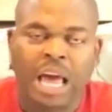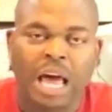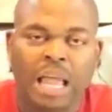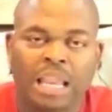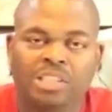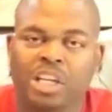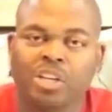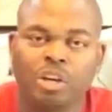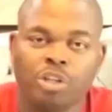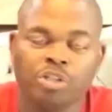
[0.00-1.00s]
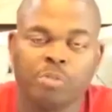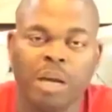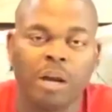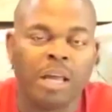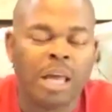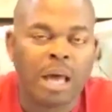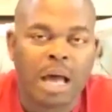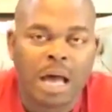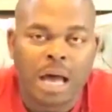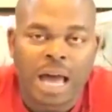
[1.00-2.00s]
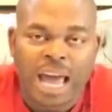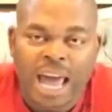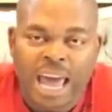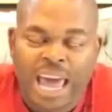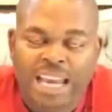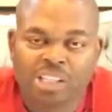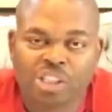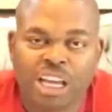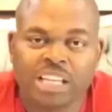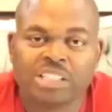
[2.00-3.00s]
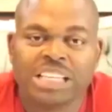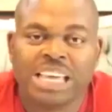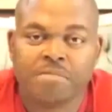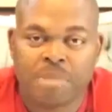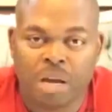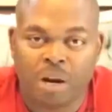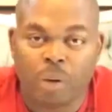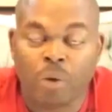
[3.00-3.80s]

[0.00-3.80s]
Let's say you're going to use Mary. I had a chance to get Mary.